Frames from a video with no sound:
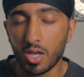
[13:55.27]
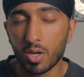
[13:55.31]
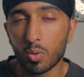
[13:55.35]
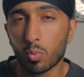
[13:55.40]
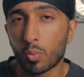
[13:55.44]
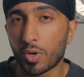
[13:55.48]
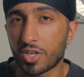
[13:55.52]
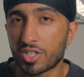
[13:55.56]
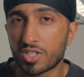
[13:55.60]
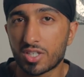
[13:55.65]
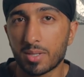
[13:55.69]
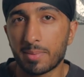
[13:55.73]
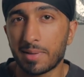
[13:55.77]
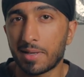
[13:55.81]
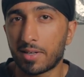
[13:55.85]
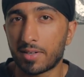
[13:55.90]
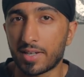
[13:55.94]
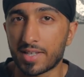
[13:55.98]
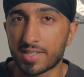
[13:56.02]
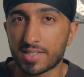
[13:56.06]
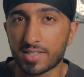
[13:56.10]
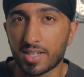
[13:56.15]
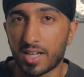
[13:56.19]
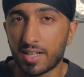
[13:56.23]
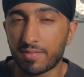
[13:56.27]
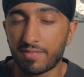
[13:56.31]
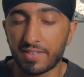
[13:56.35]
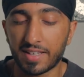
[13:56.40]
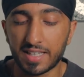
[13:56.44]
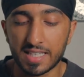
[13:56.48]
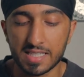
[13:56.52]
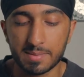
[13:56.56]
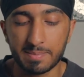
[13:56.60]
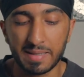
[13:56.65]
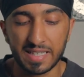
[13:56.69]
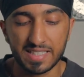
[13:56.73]
which, to be honest, I
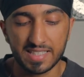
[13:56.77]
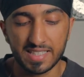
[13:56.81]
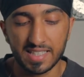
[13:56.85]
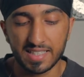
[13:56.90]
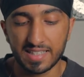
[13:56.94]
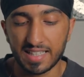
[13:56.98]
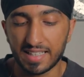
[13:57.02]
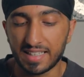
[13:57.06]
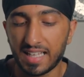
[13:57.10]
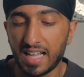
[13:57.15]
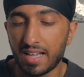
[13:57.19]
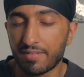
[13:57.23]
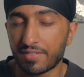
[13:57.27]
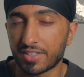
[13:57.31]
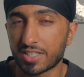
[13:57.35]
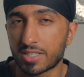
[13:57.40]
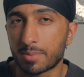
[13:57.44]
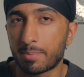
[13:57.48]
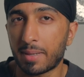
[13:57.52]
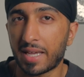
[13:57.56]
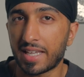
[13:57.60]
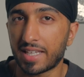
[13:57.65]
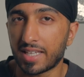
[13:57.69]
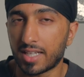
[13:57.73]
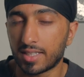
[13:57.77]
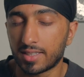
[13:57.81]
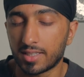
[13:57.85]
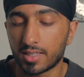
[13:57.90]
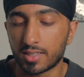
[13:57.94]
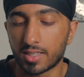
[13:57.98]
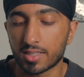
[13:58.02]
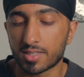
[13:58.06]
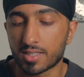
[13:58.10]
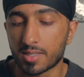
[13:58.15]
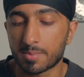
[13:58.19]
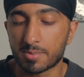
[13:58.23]
think is better than having to pay
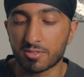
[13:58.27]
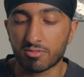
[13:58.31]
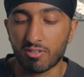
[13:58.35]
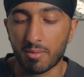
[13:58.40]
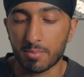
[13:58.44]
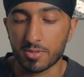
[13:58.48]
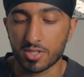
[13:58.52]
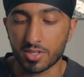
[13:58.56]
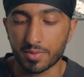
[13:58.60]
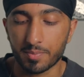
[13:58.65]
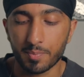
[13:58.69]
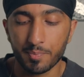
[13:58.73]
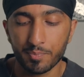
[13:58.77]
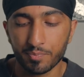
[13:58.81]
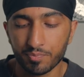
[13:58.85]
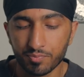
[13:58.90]
another subscription.